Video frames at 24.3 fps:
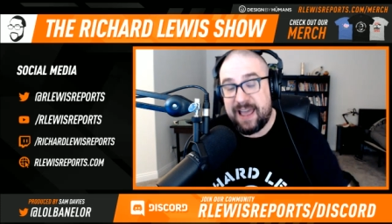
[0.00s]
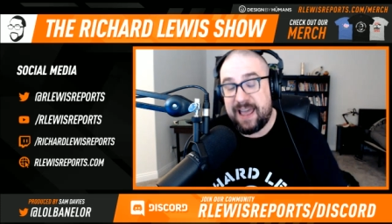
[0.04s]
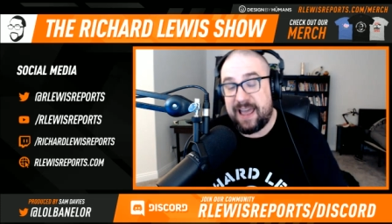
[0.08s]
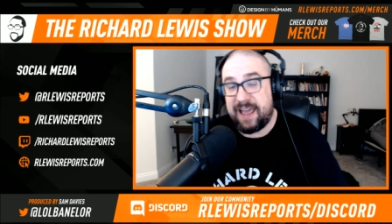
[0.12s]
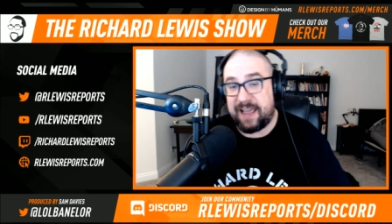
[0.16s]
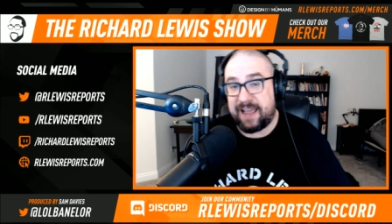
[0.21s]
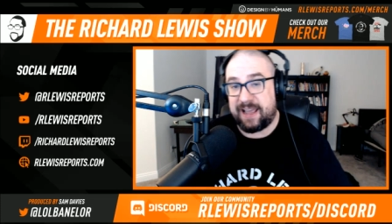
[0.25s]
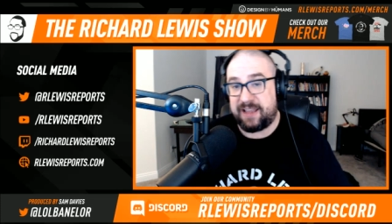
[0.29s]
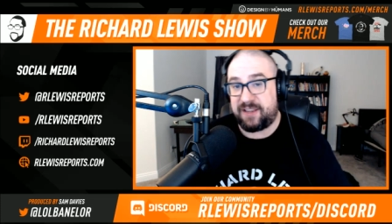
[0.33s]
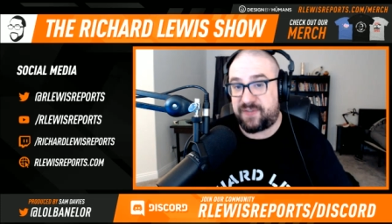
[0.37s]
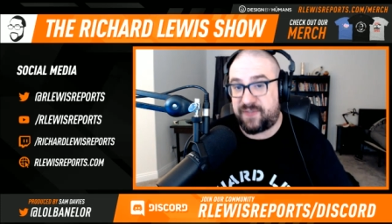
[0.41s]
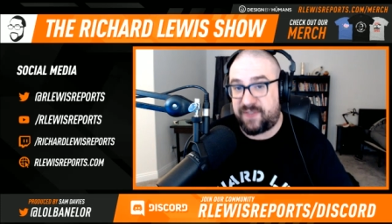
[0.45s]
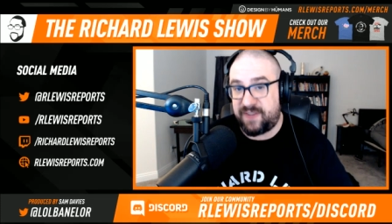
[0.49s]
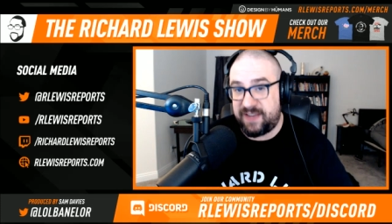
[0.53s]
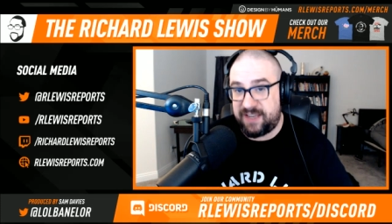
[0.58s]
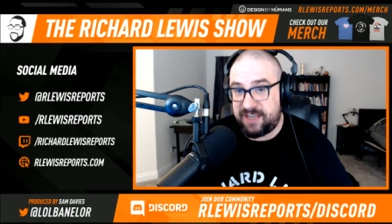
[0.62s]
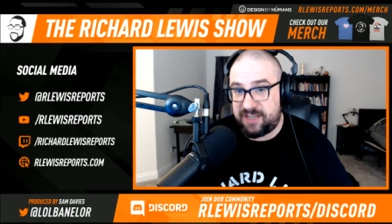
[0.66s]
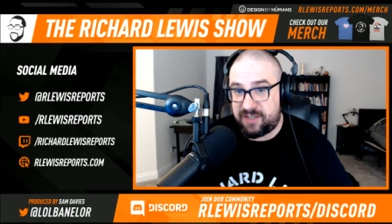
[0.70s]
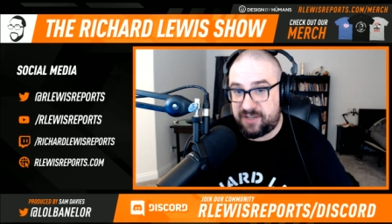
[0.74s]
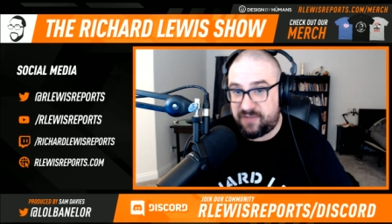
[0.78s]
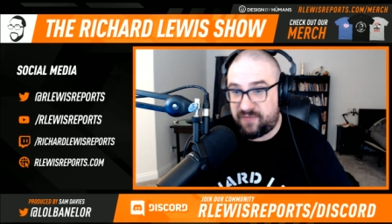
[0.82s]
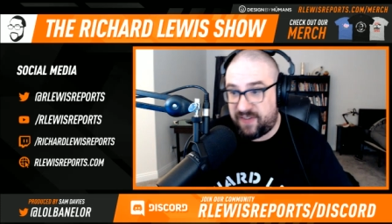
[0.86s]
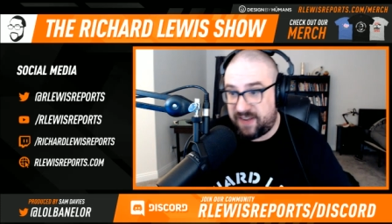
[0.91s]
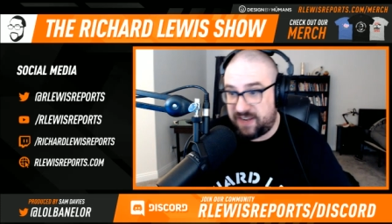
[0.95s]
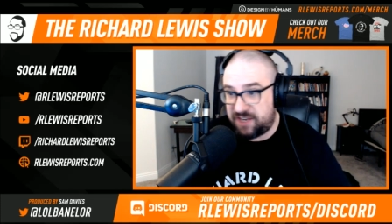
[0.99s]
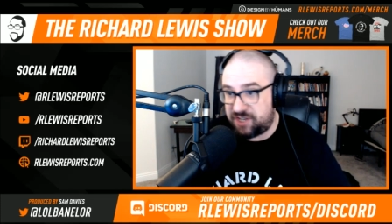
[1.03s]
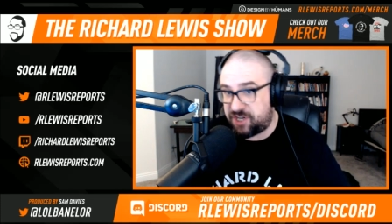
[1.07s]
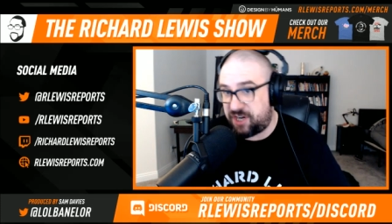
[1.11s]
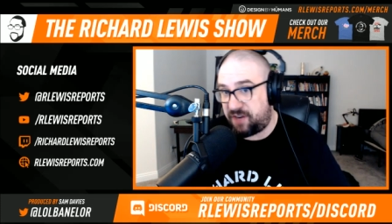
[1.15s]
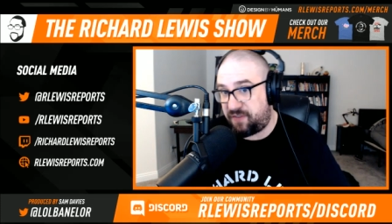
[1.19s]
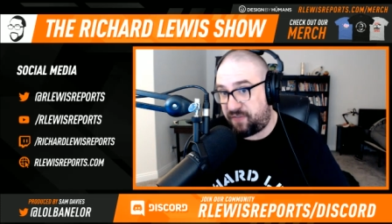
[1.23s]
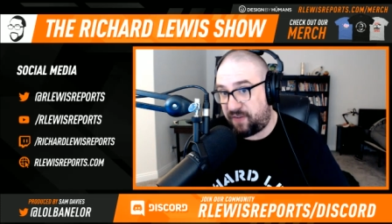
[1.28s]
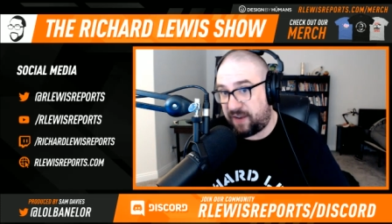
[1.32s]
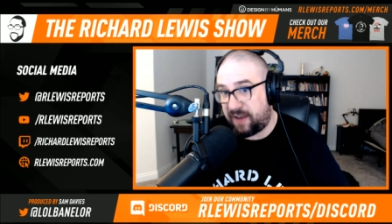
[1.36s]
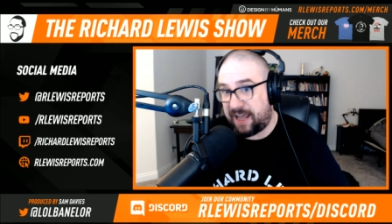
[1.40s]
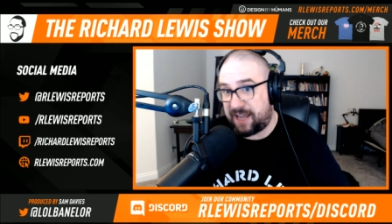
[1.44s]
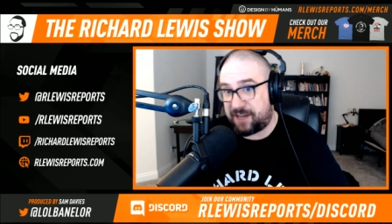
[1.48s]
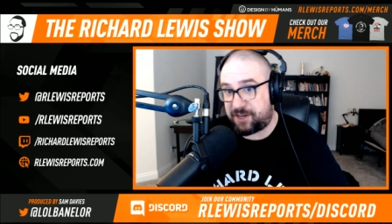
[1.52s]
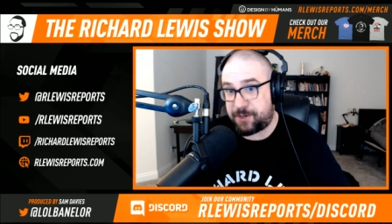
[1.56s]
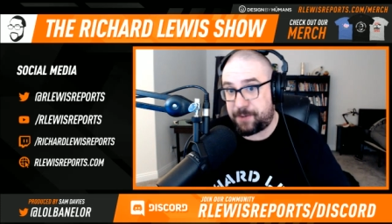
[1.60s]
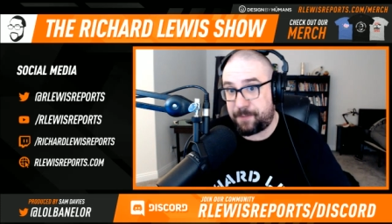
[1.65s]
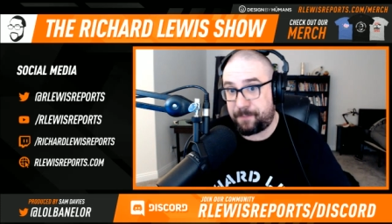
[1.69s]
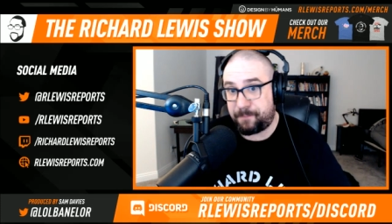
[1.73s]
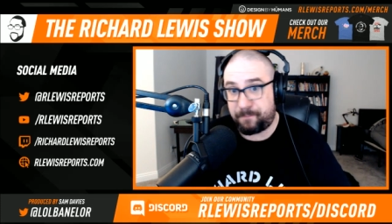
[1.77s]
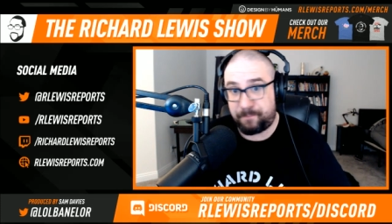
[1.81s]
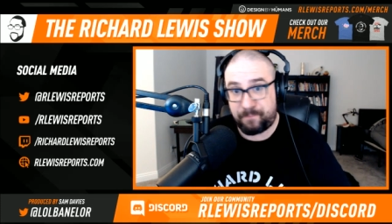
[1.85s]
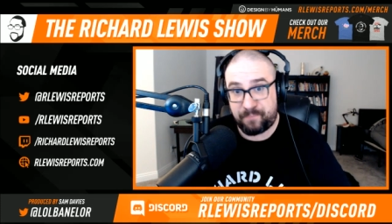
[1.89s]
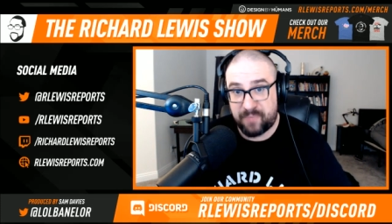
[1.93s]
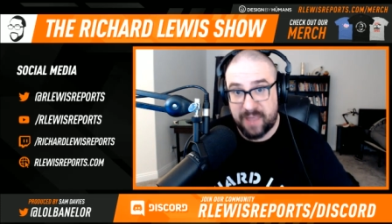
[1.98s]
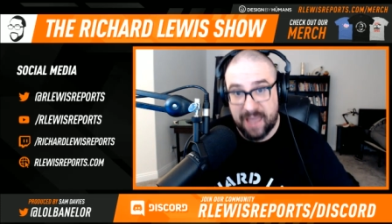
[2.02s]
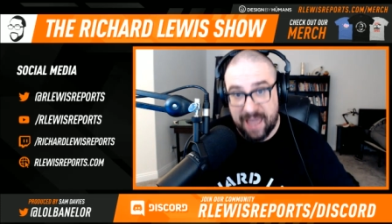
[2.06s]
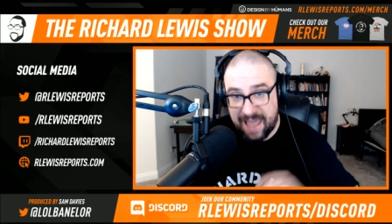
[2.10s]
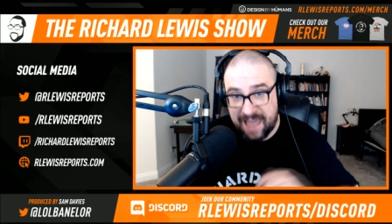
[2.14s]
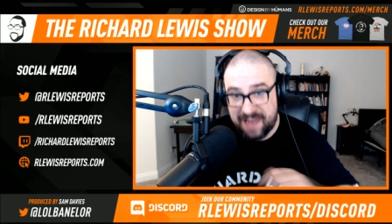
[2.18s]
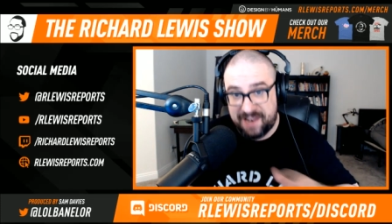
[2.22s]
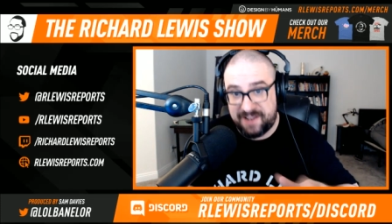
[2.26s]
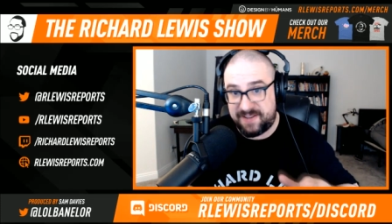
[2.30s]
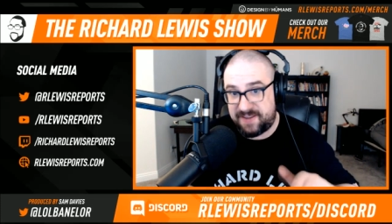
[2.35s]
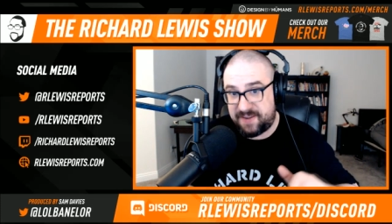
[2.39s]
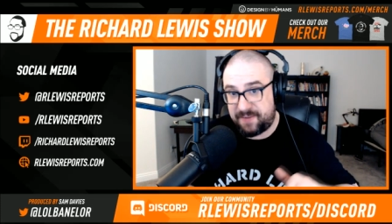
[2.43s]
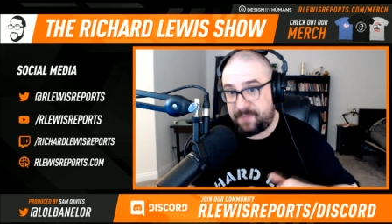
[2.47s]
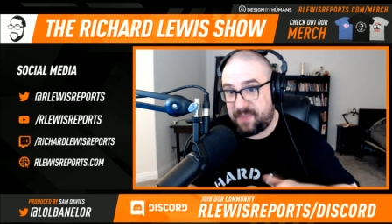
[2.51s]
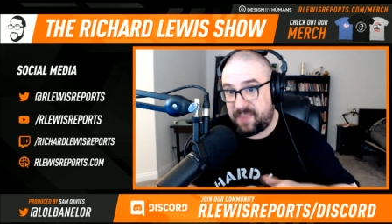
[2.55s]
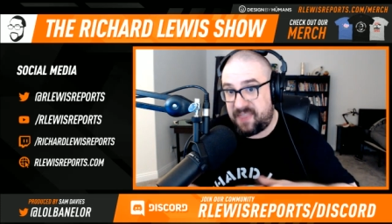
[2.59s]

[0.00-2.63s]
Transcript: against v- VG Flash. End.